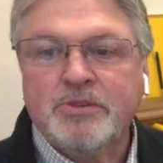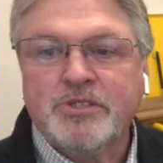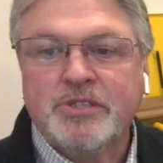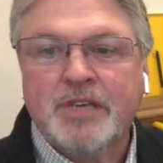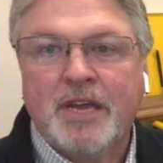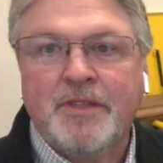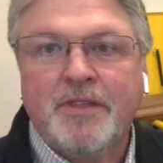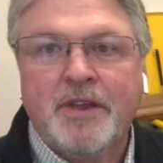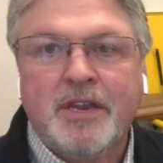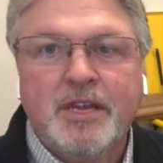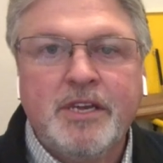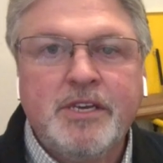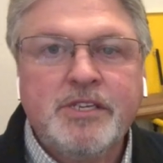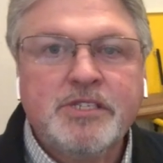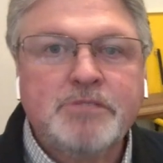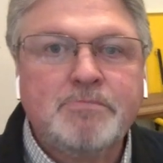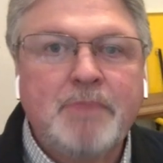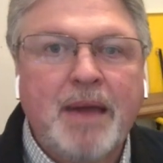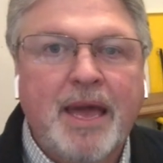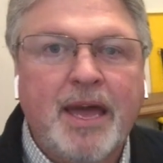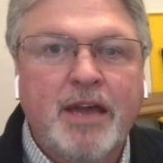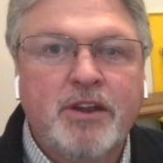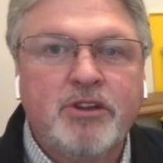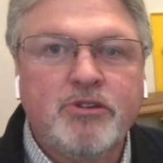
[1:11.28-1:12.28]
said that his
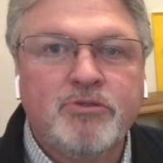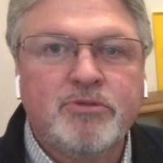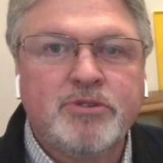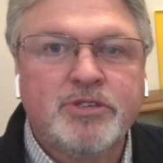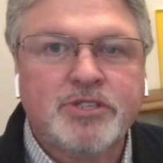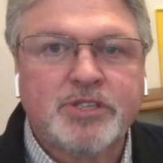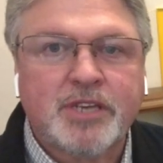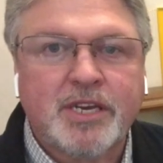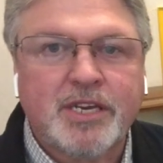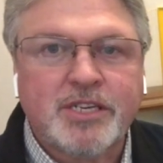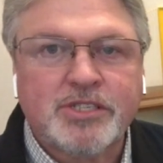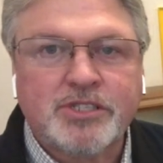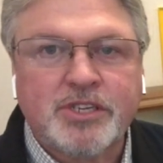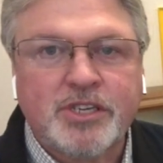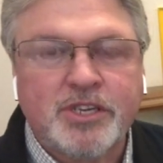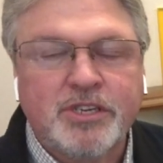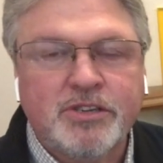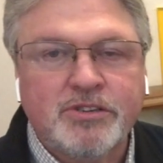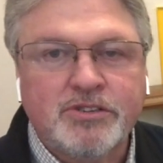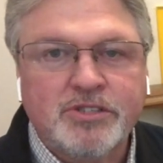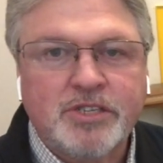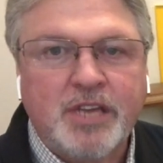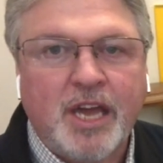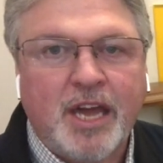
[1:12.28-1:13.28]
manual says to
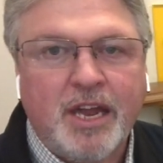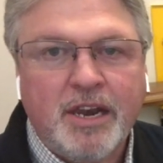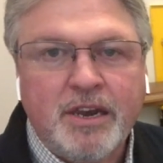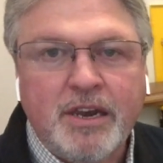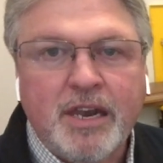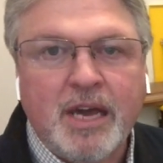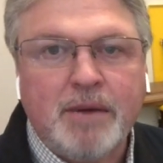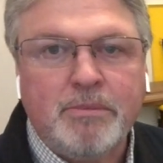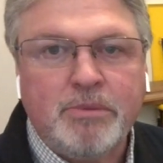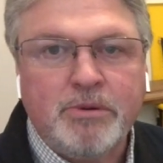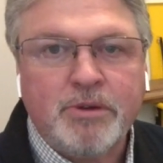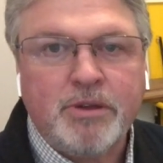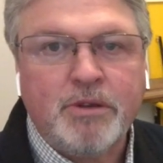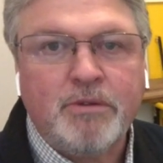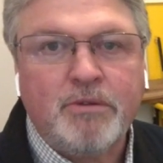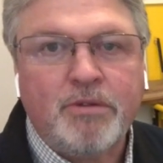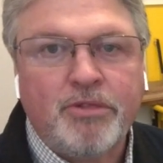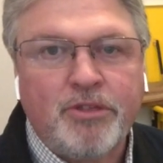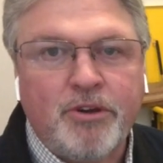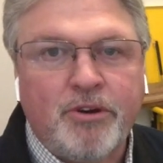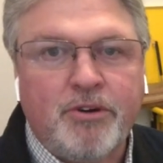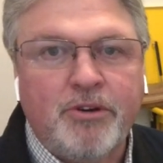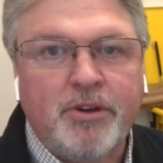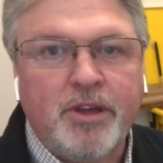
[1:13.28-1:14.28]
use
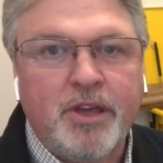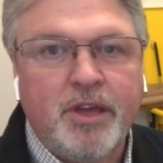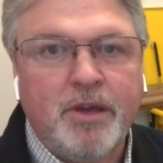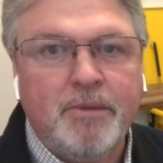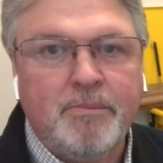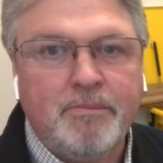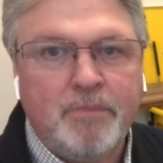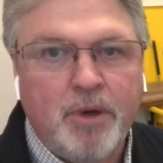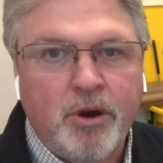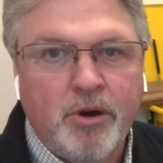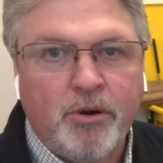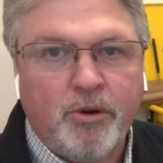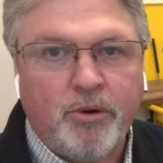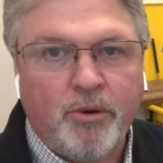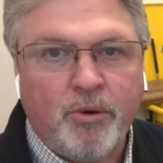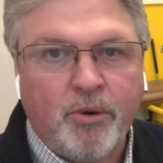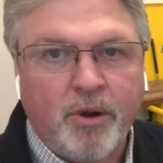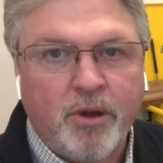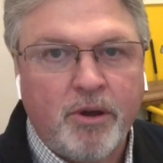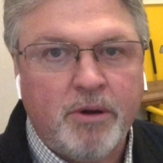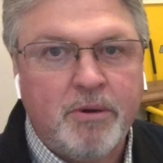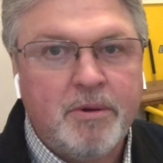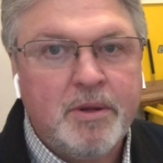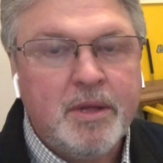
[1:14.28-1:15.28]
10W30 motor
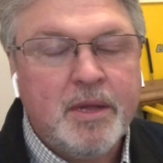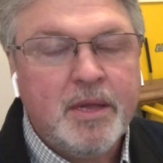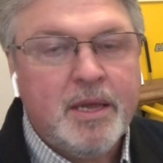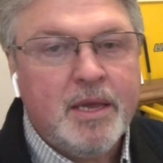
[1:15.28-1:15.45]
oil